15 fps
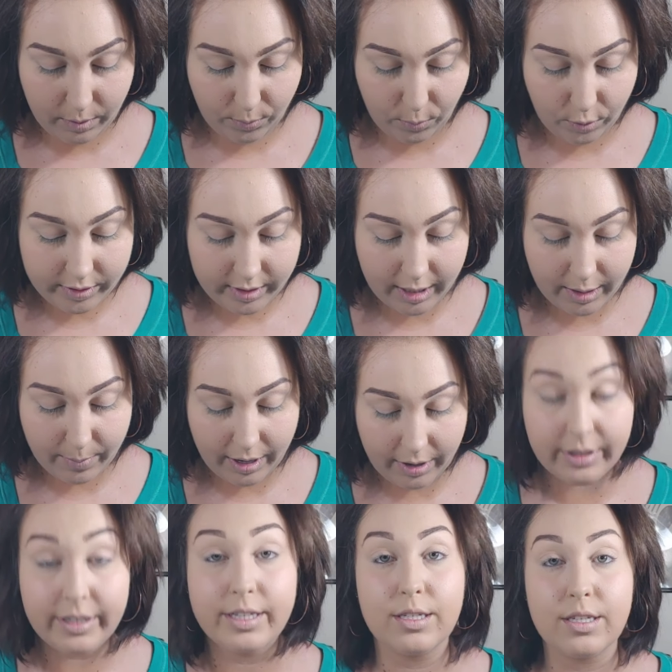One thing about
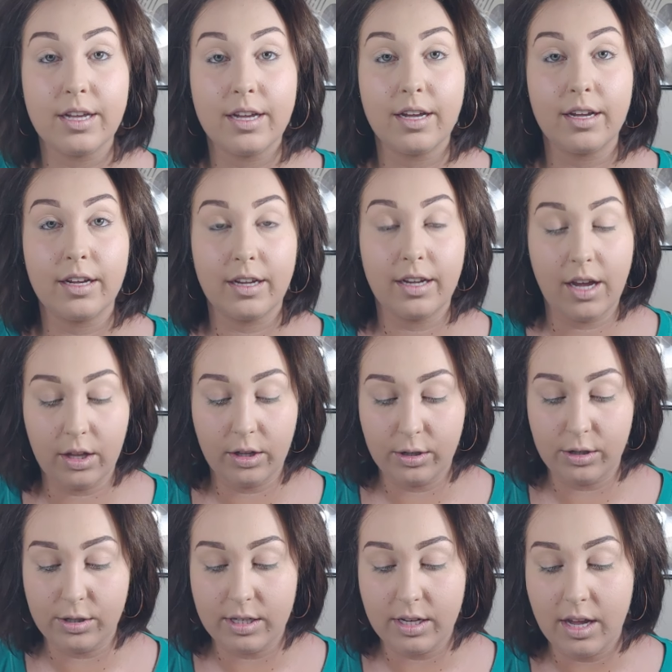these
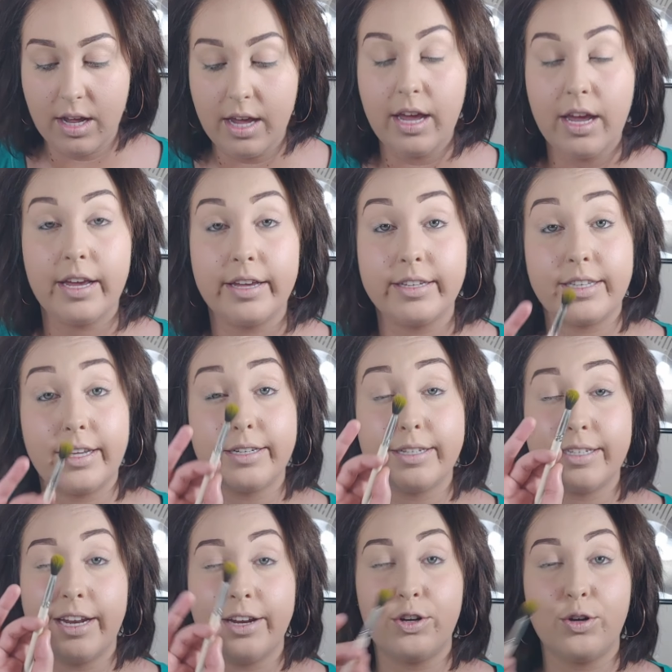colors is they
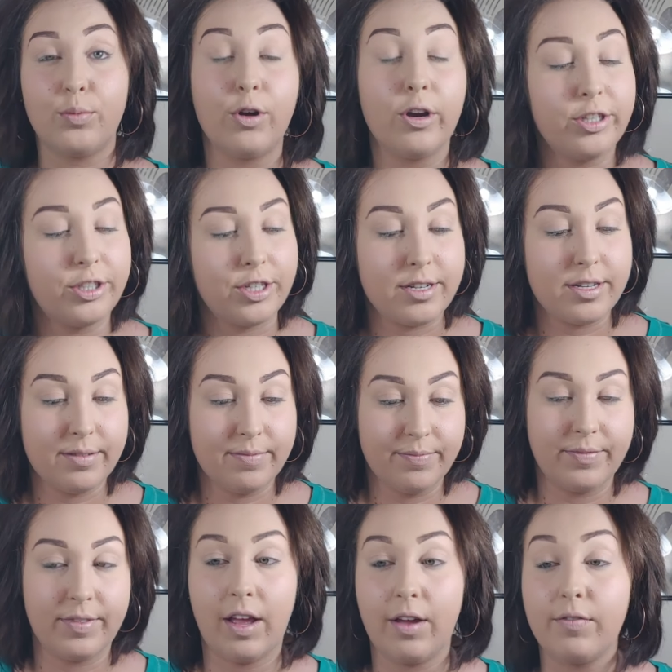stain your brushes.
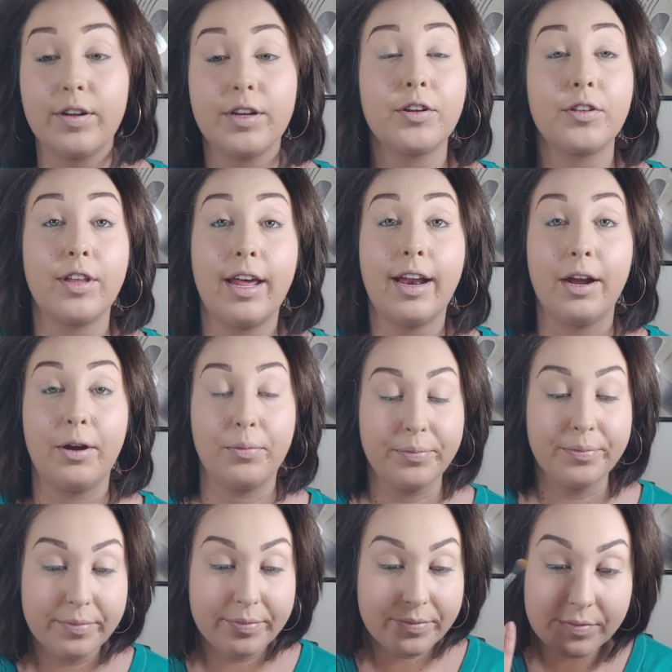I figured that out.
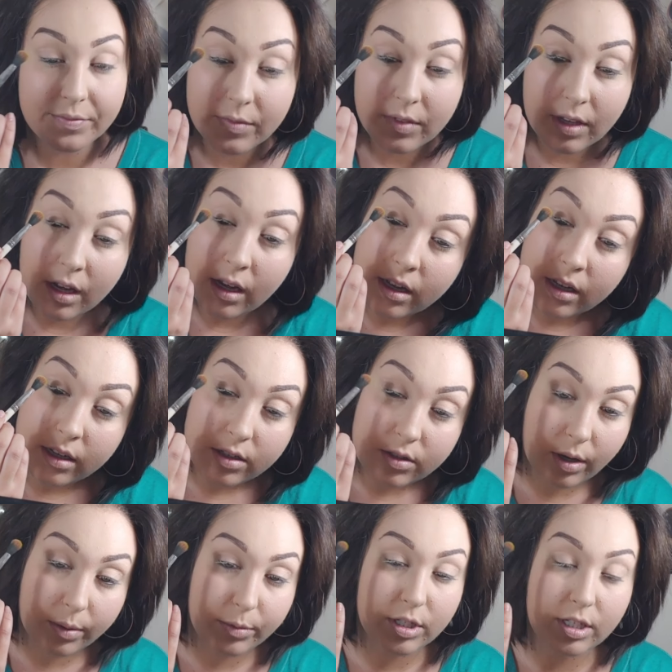
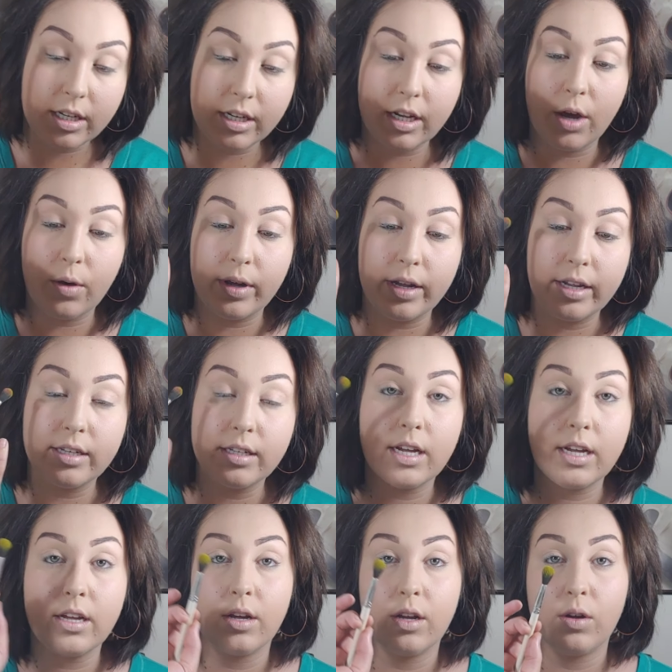So I'm just gonna go
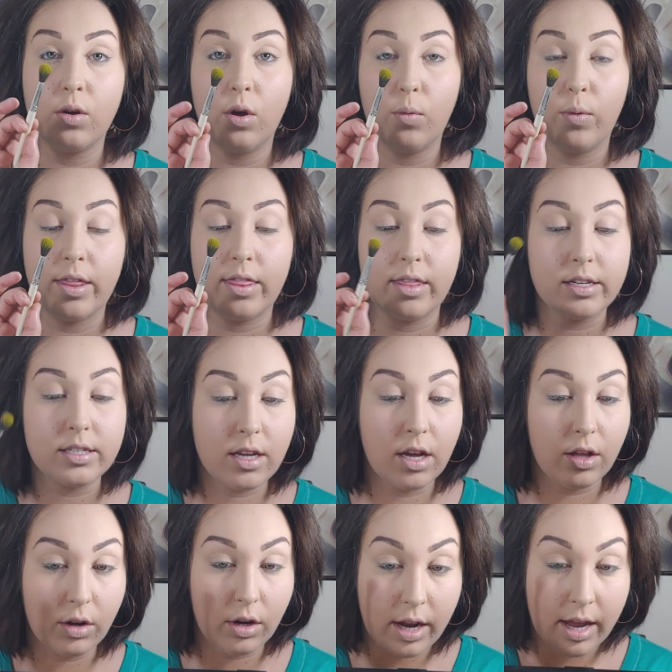in with this
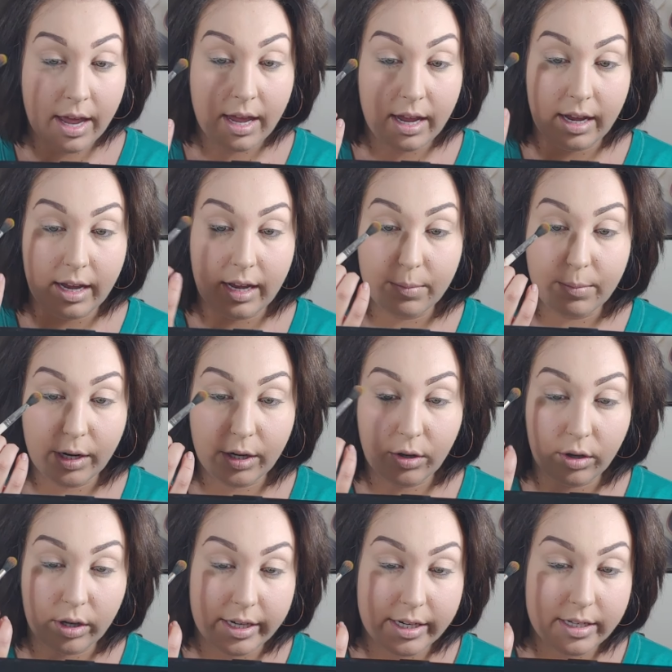color in my
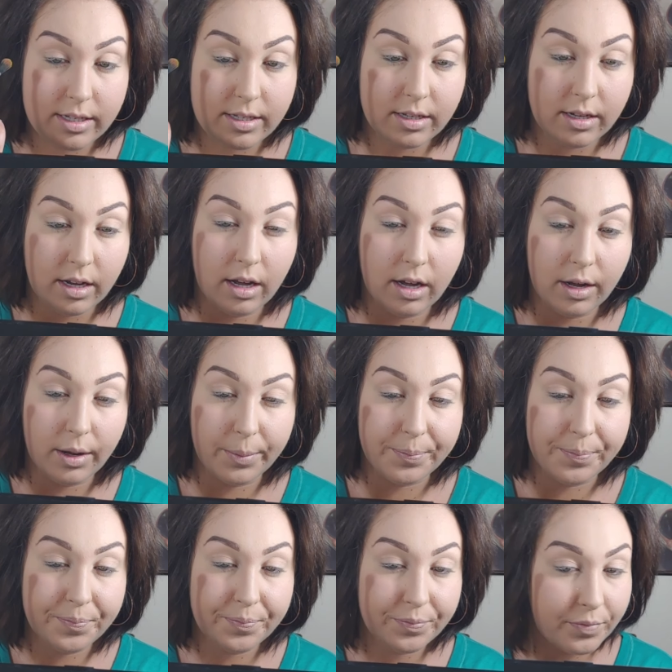crease
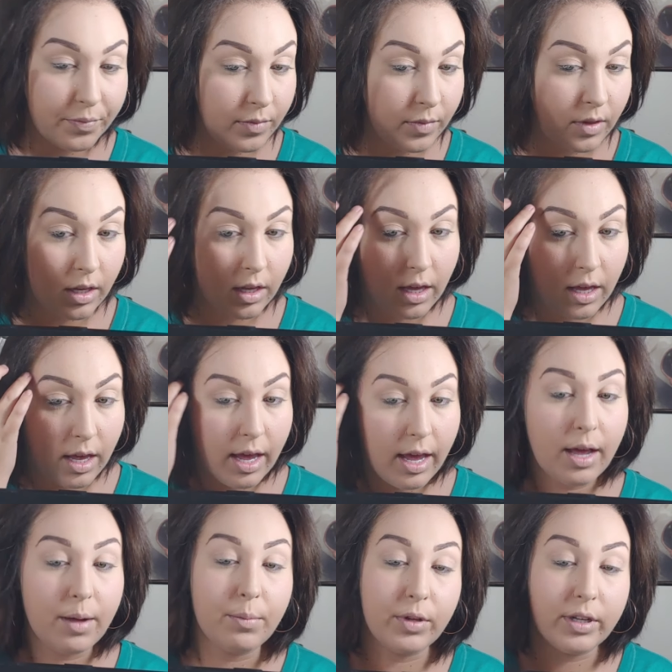and
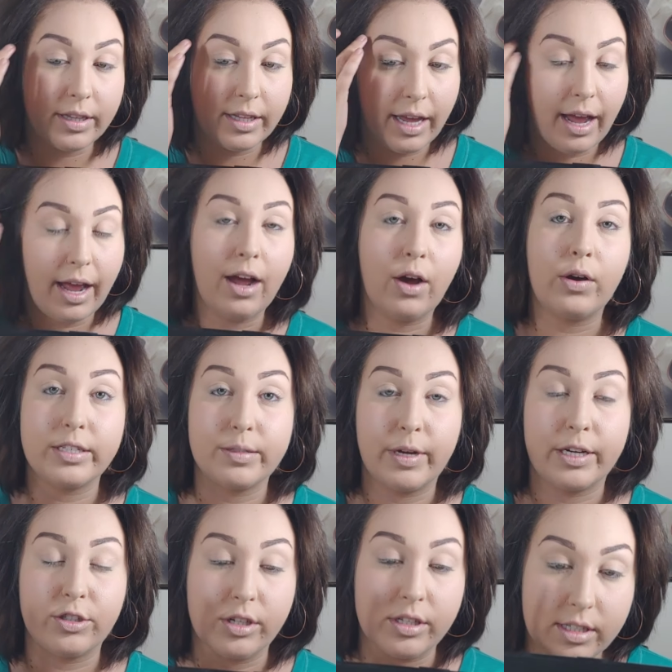blend that out as
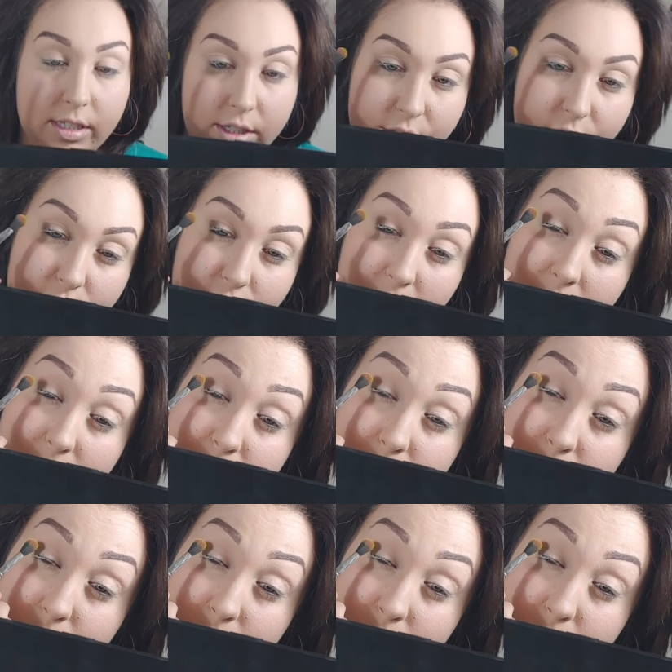my transition shade.